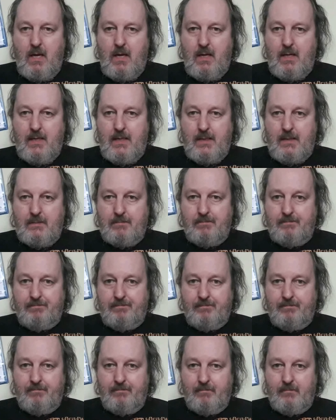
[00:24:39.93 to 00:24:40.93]
But
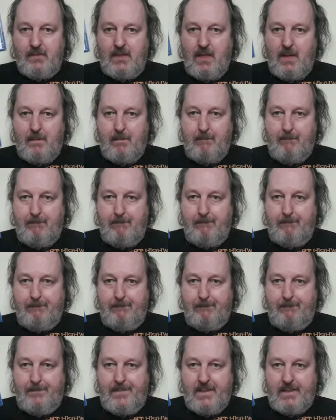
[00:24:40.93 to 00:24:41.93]

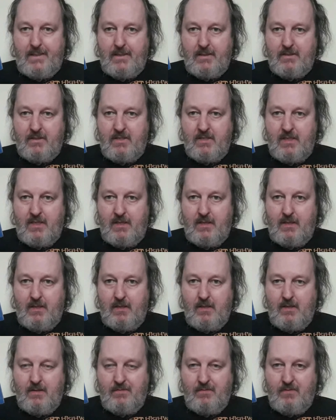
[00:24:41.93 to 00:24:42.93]

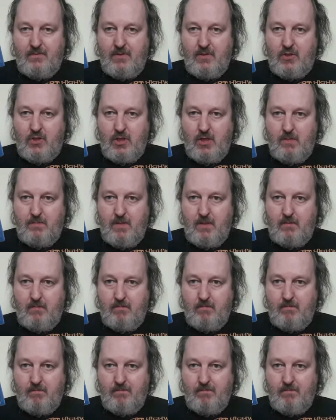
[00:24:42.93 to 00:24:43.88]
the German